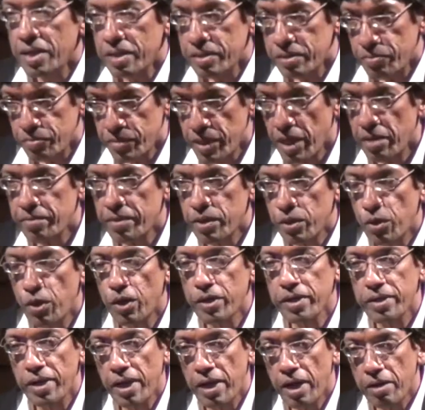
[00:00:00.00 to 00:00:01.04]
I have
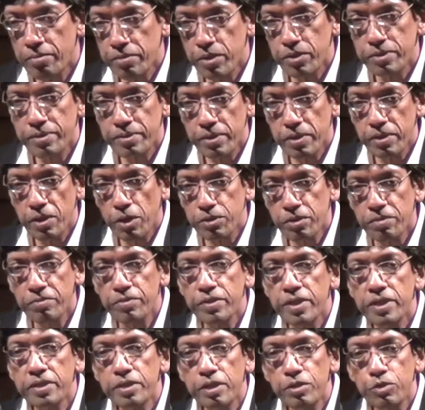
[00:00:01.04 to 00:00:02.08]
a lot of
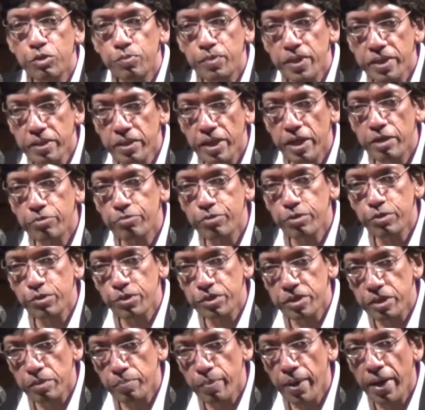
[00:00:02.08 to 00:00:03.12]
reason to be grateful to
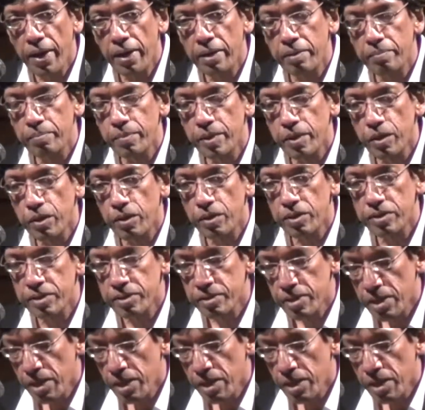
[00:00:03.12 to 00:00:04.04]
Japan, because